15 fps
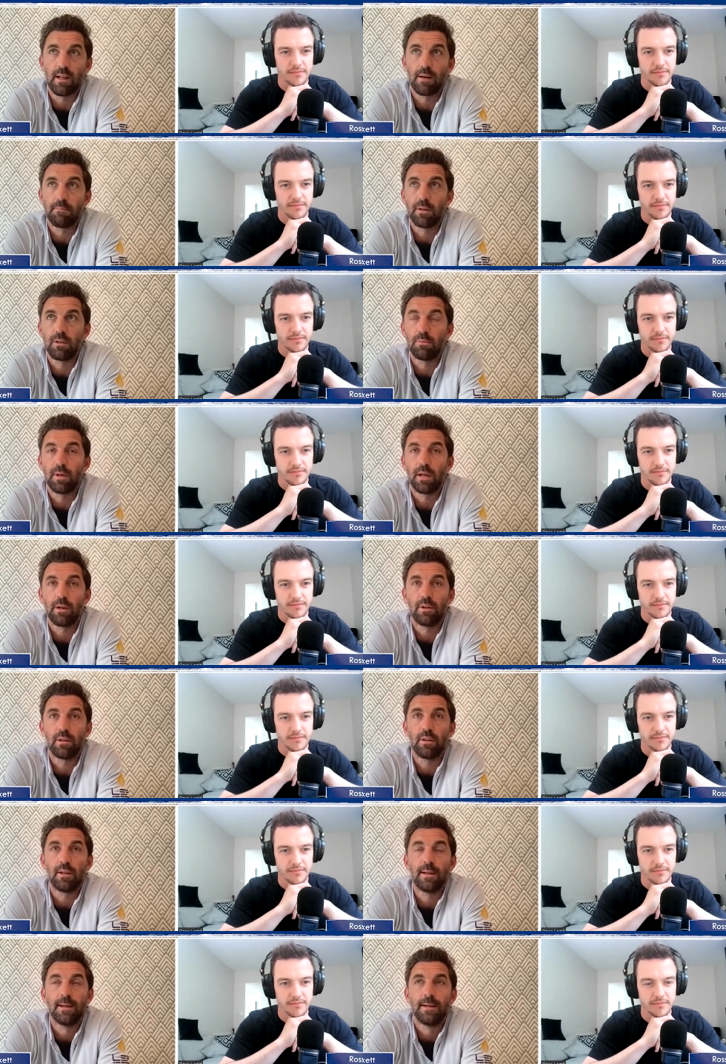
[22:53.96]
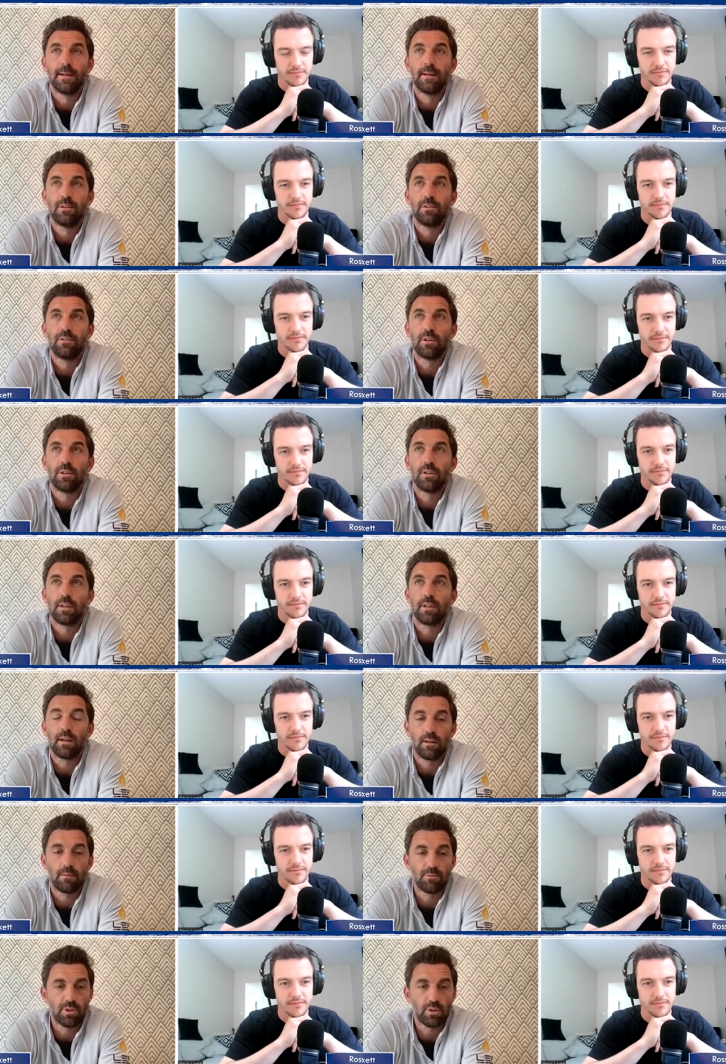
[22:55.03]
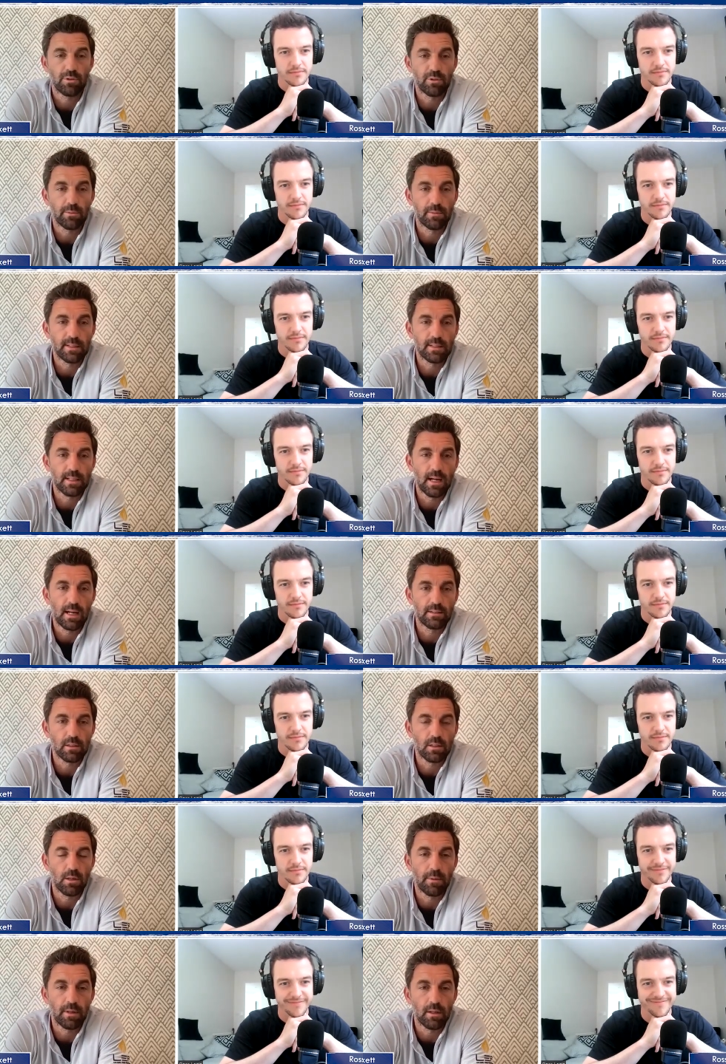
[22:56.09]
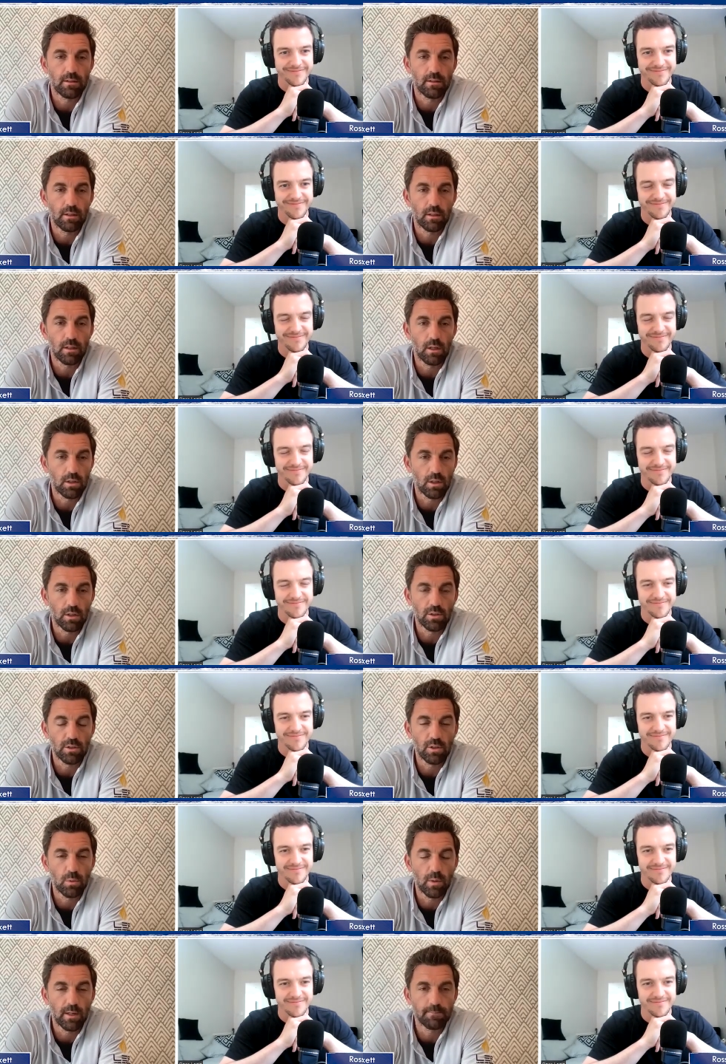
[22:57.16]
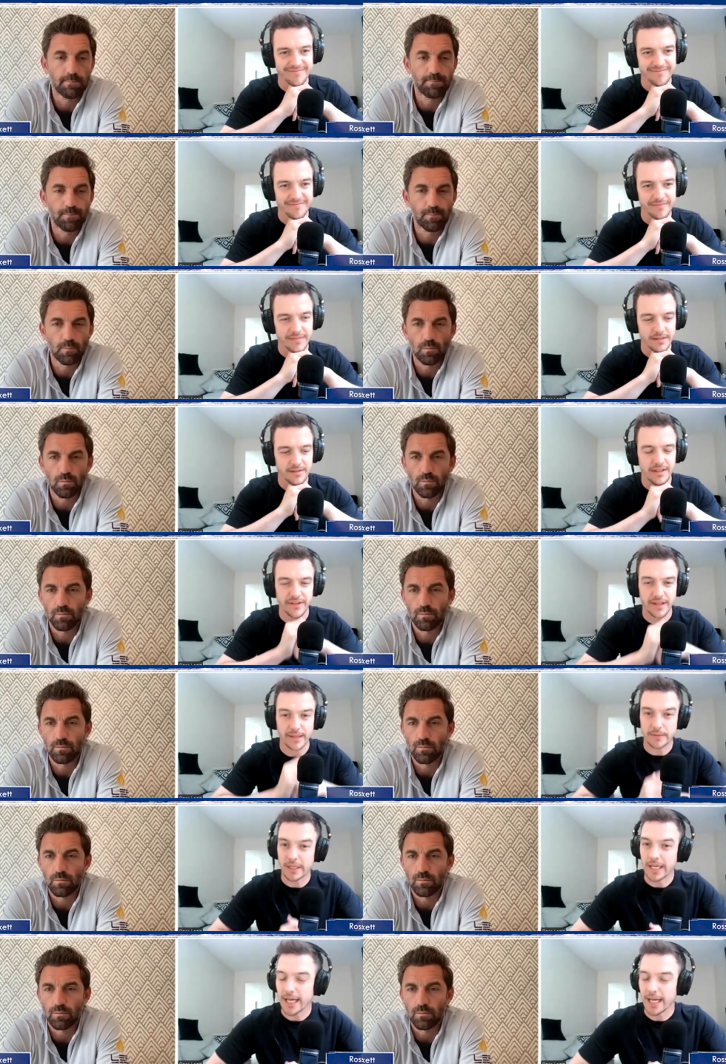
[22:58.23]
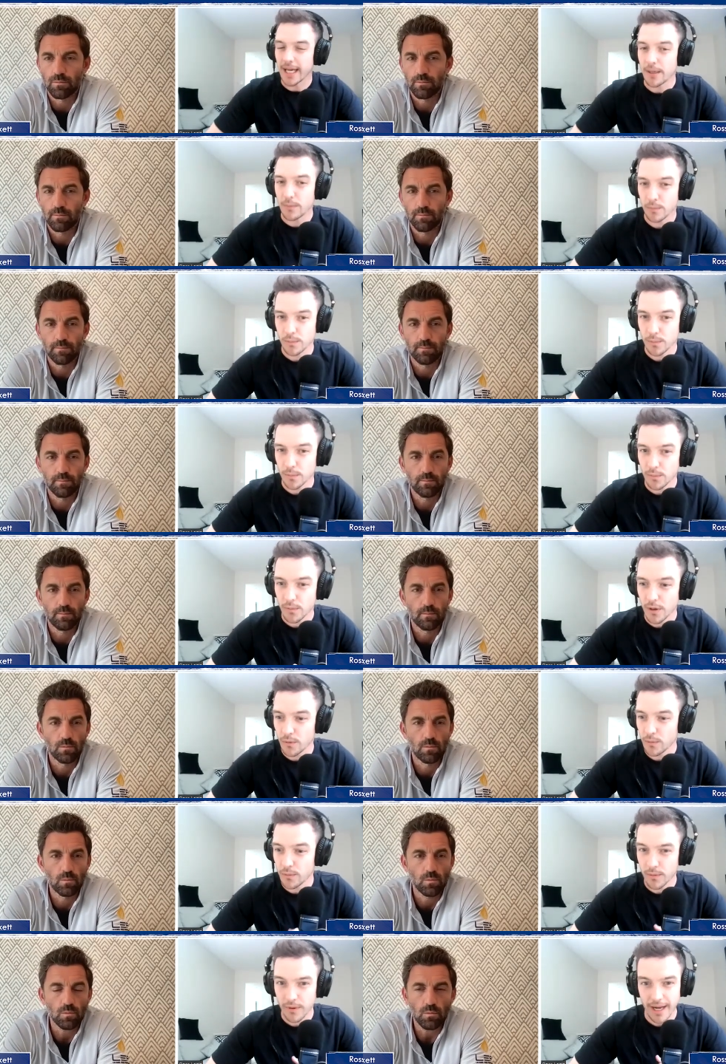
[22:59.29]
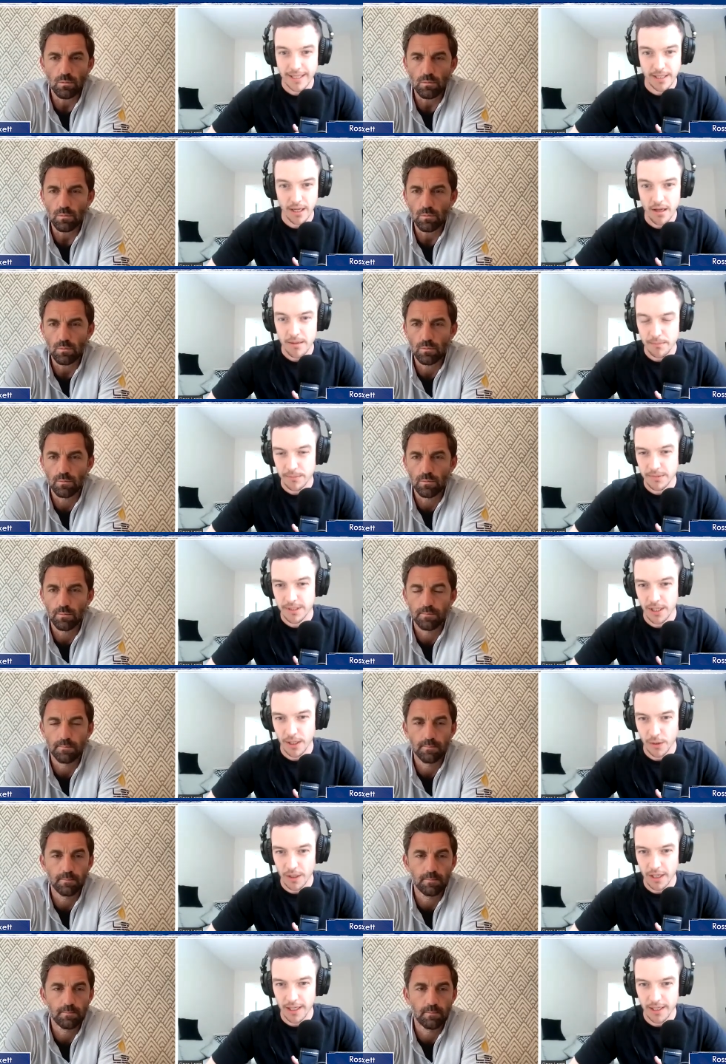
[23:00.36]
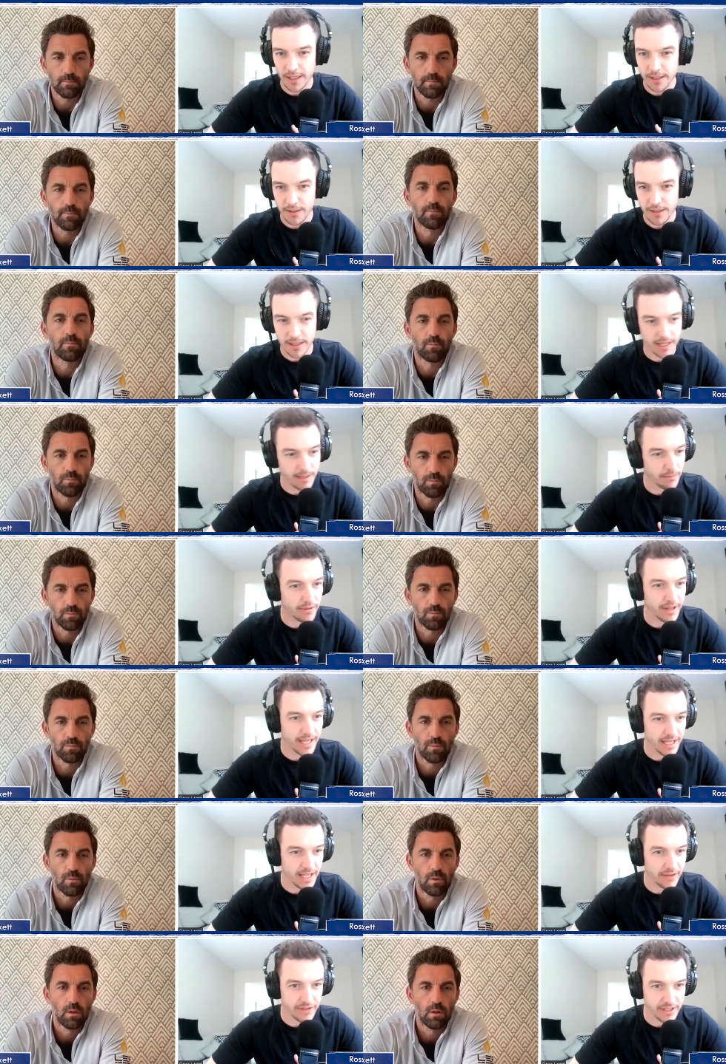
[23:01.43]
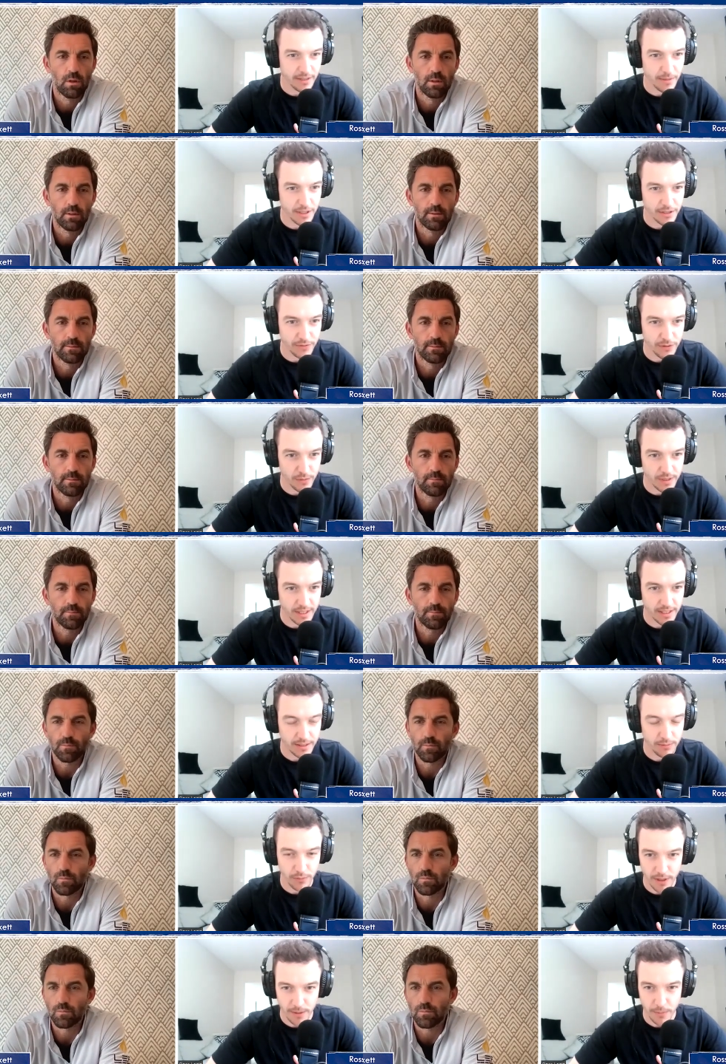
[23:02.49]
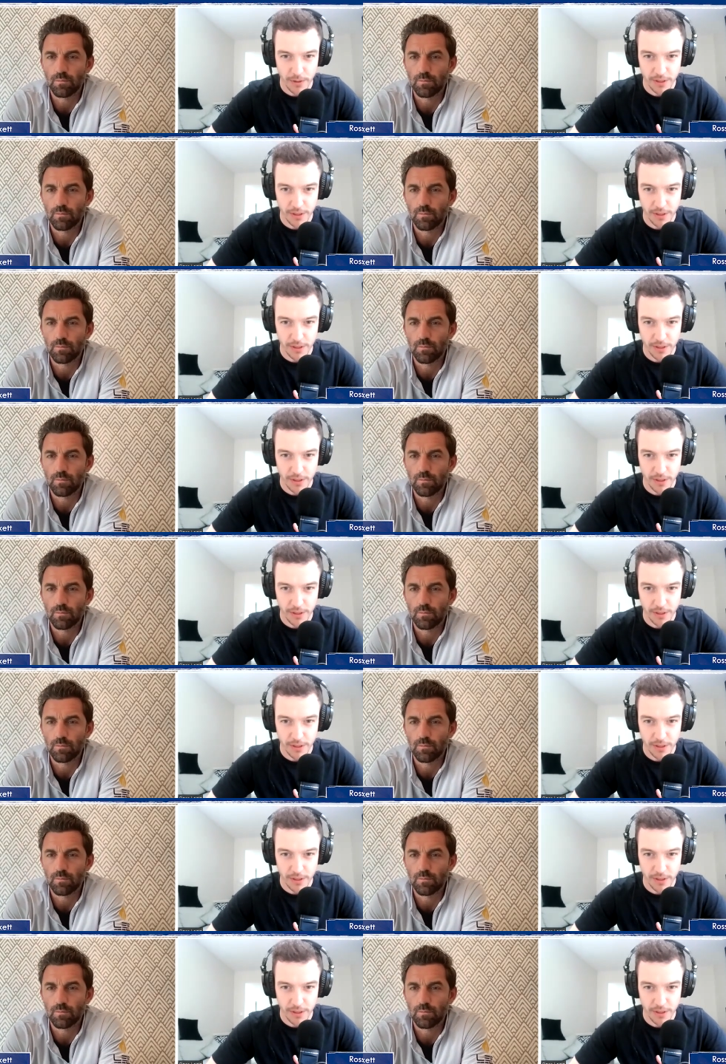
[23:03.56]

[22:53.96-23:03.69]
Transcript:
Speaker 1: that middle period. Mm-hmm. So yeah, I'm sure some of these guys are coming in are going to do well. Love it. Um,
Speaker 2: well, we're out of time. So, uh, Liam, thank you ever so much for joining us. Really